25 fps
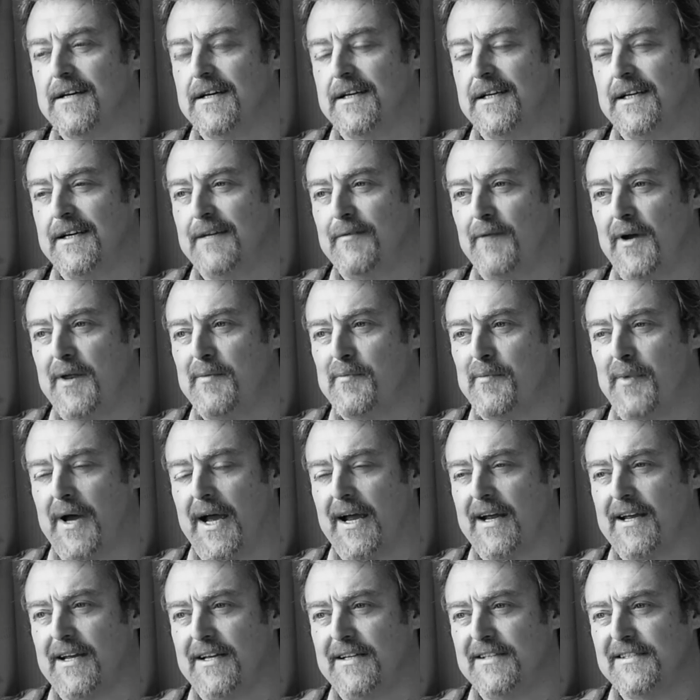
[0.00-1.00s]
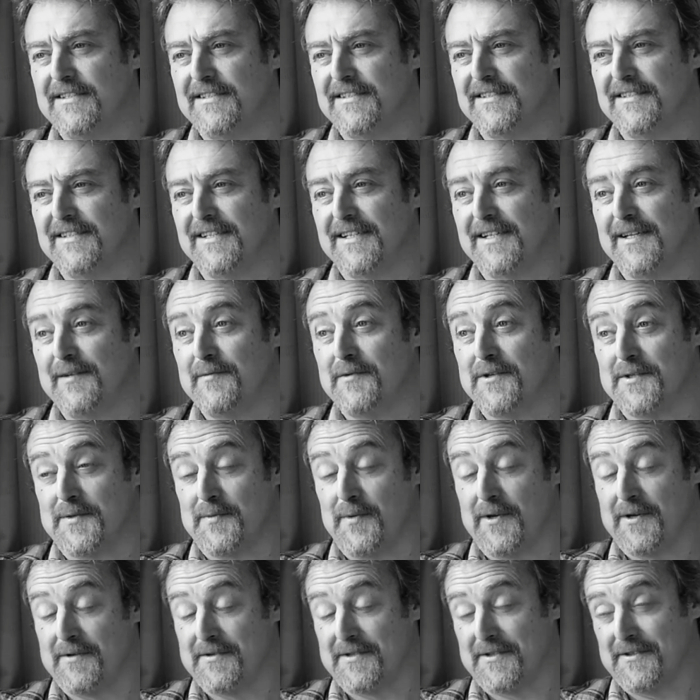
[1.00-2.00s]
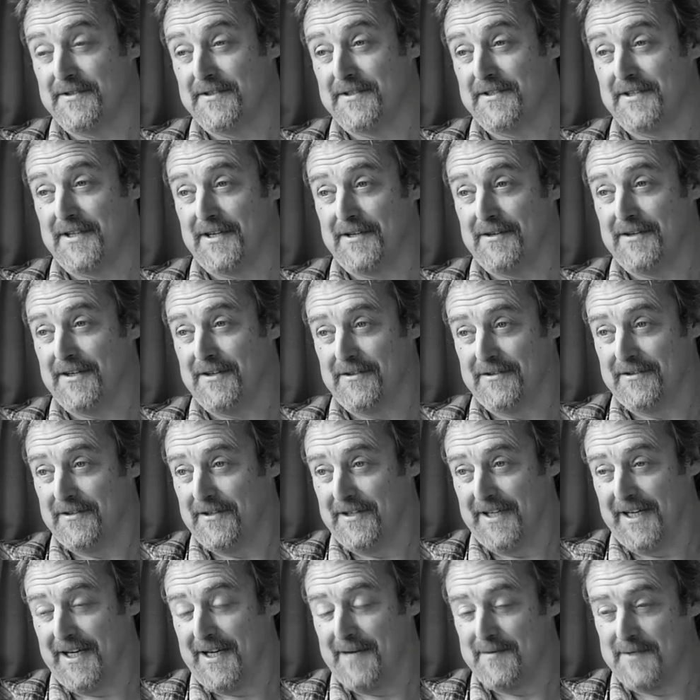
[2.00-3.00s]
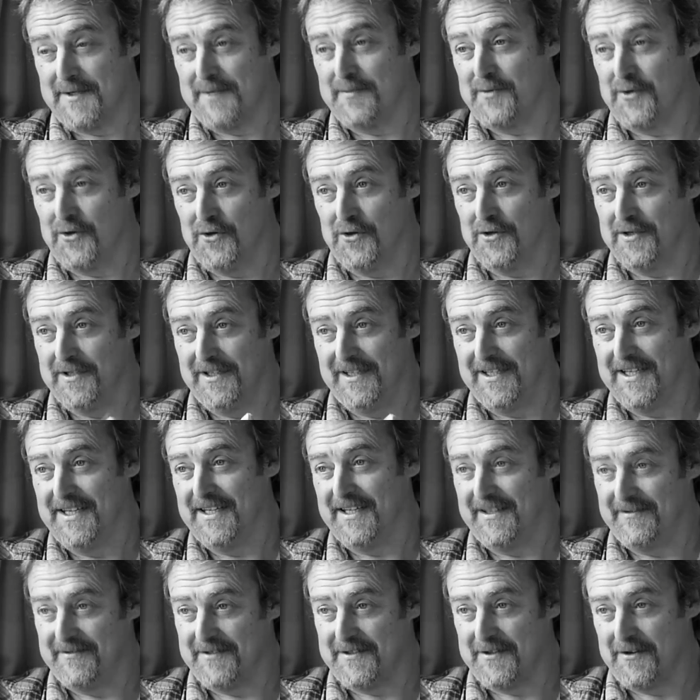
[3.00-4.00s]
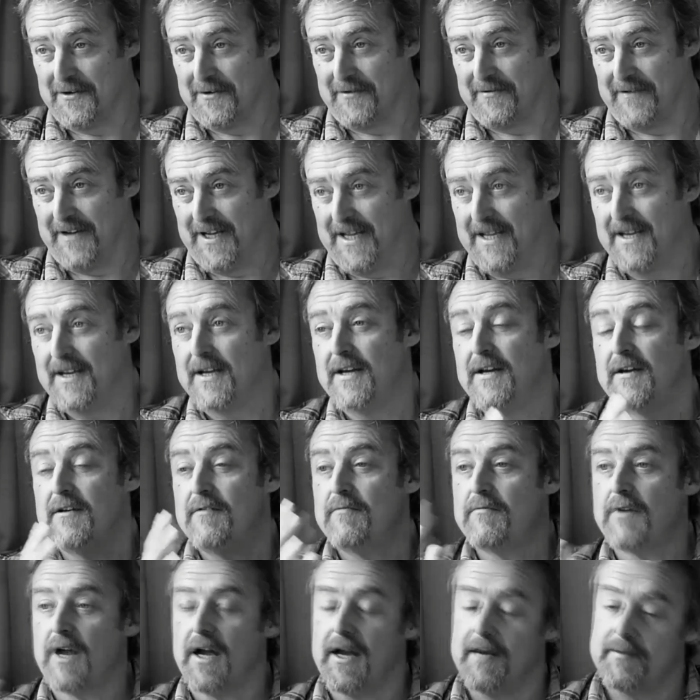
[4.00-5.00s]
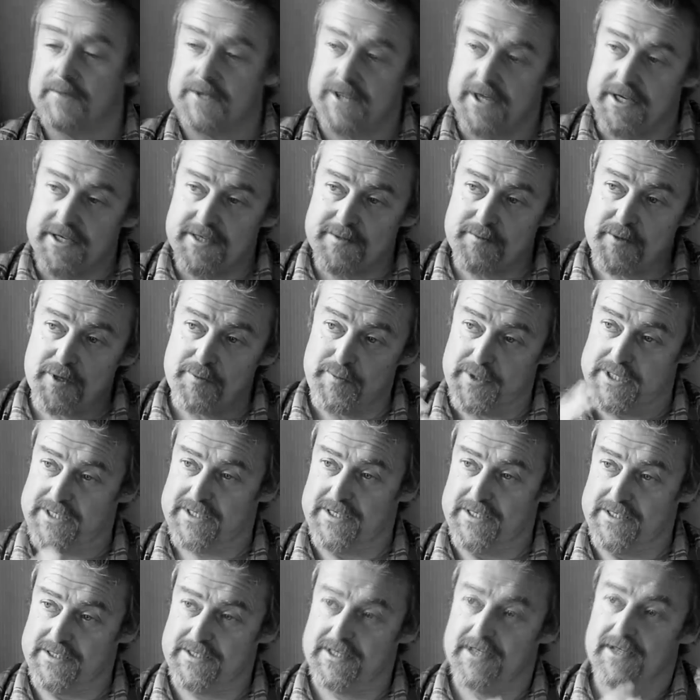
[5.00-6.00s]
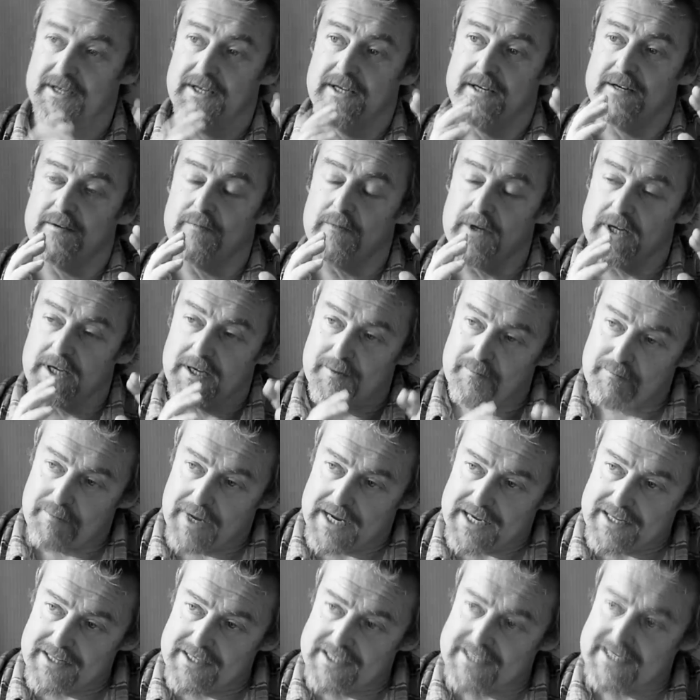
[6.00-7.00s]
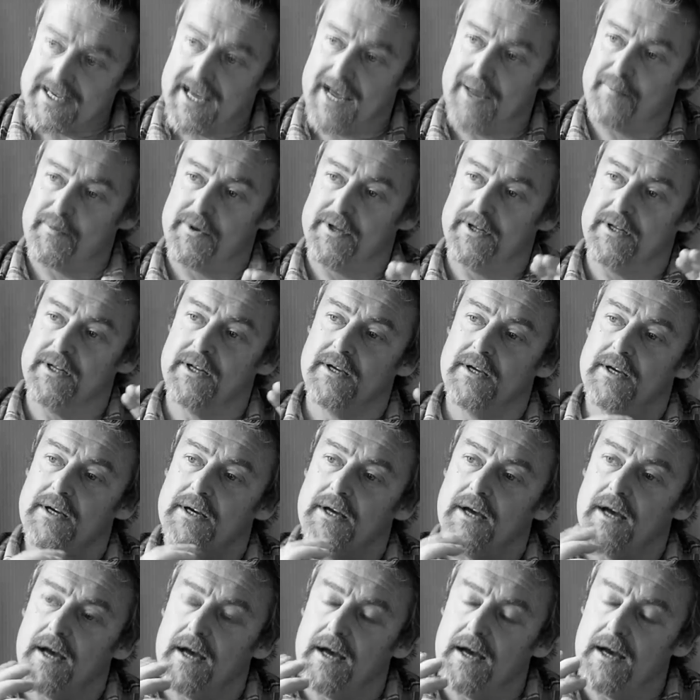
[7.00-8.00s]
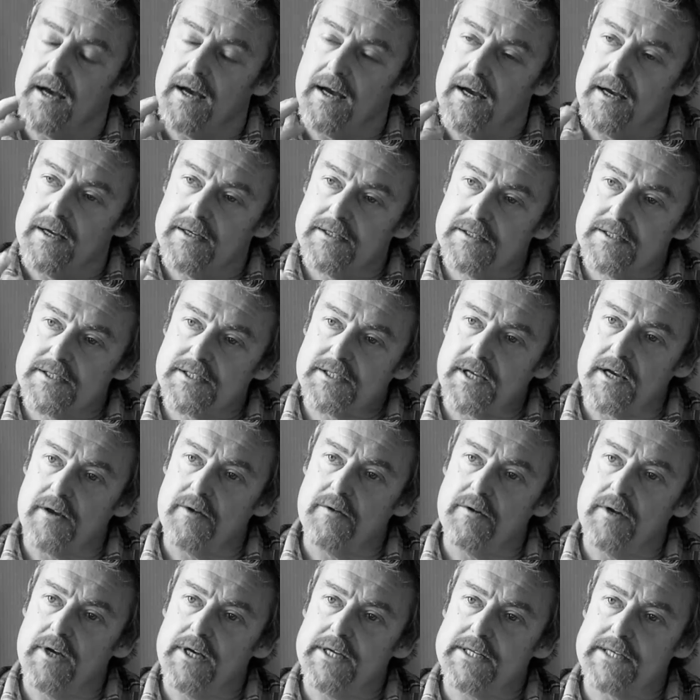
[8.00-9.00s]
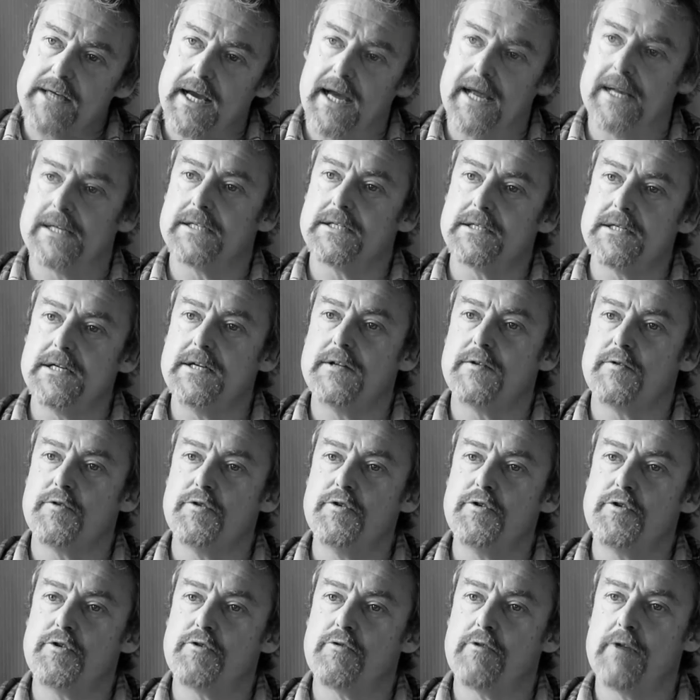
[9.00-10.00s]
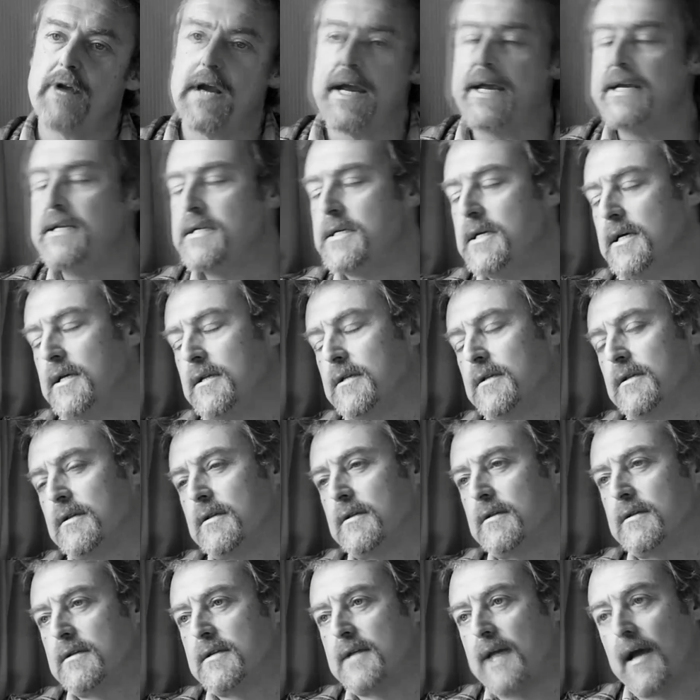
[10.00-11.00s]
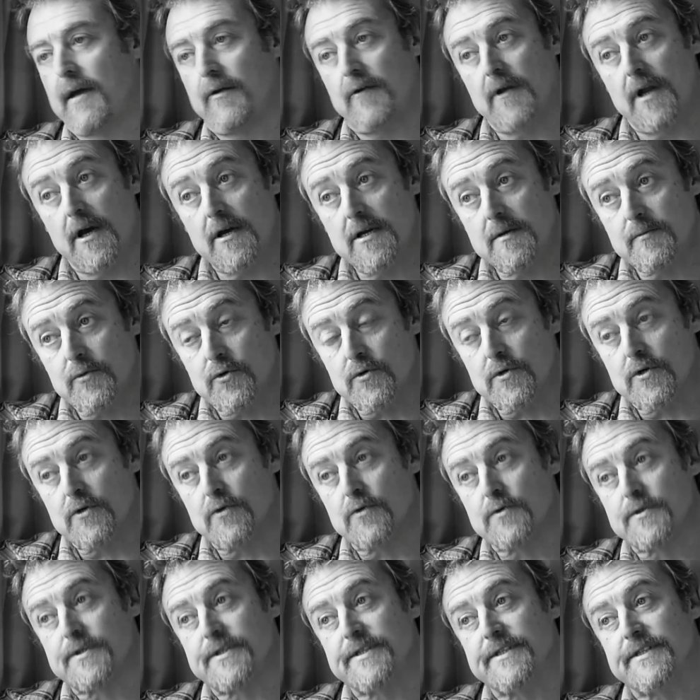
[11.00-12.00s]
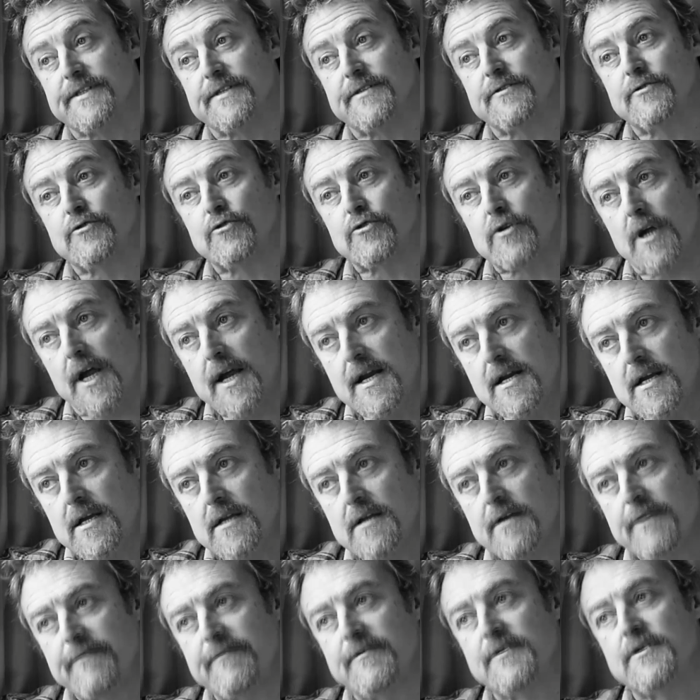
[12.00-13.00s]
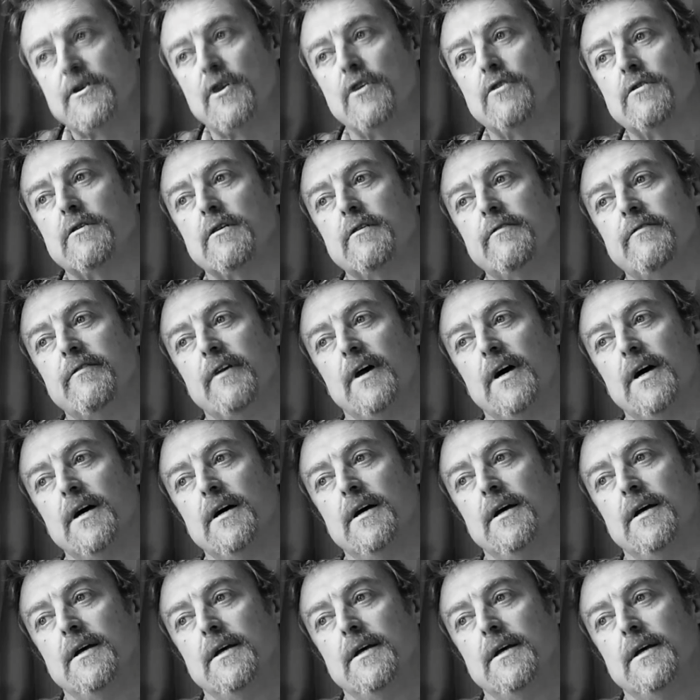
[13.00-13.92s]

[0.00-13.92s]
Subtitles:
And it went back into the, like it was when I was on the dole on income support and learning photography. Right, I'm changing my business. We're going to make this happen. So it's actually through creating downloadable courses, training the photographer,